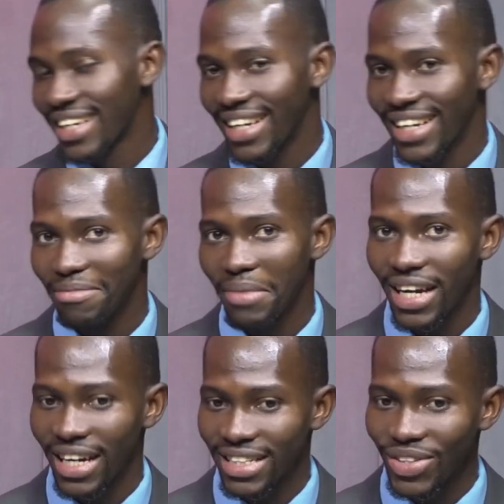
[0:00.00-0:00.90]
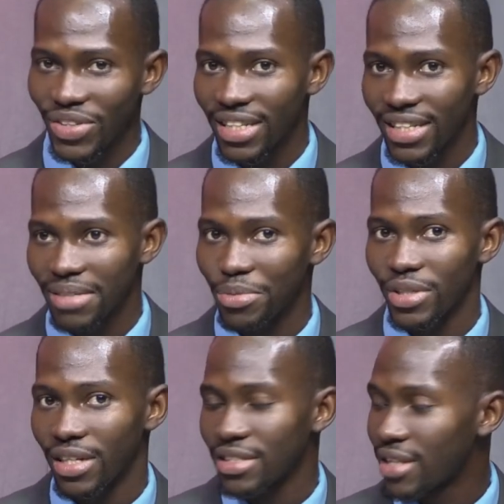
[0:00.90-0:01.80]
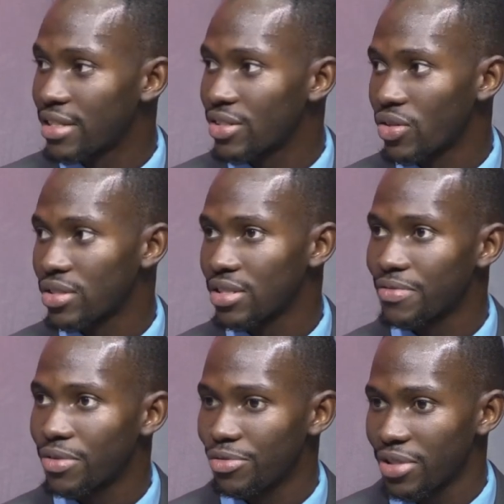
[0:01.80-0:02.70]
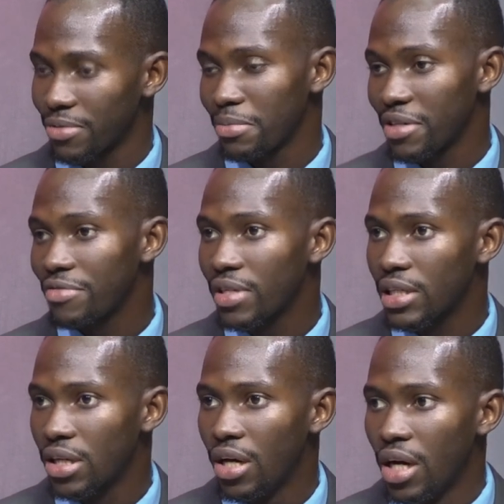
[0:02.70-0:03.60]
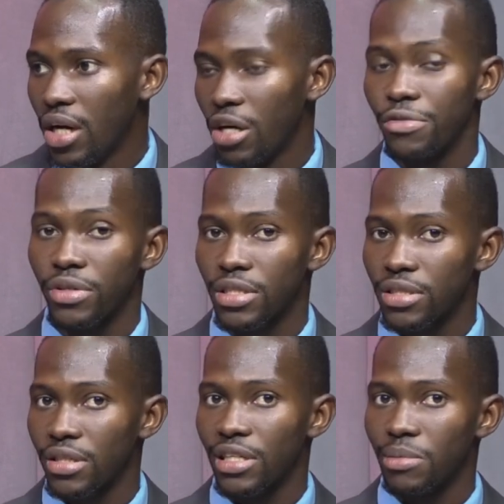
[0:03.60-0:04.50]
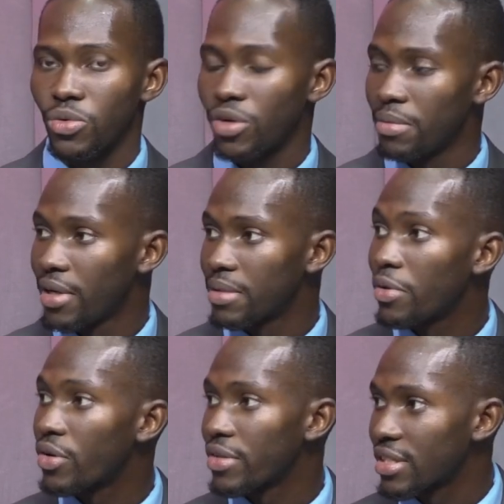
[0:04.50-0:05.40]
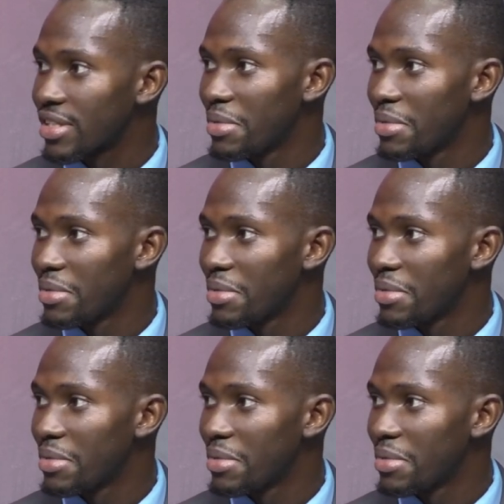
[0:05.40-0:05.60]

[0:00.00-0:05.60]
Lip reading: I did other political science courses for my feeling of understanding more about politics.